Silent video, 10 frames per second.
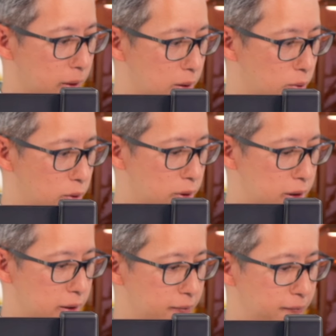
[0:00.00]
or
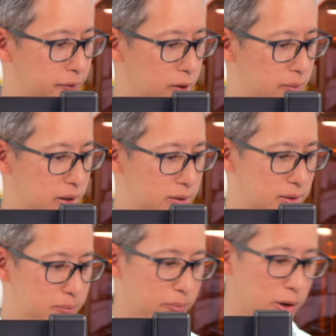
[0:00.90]
the
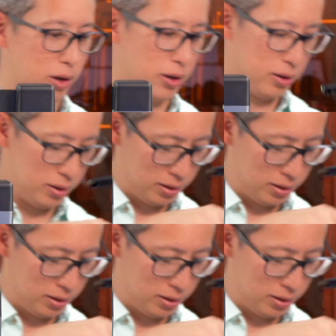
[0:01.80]
filament bar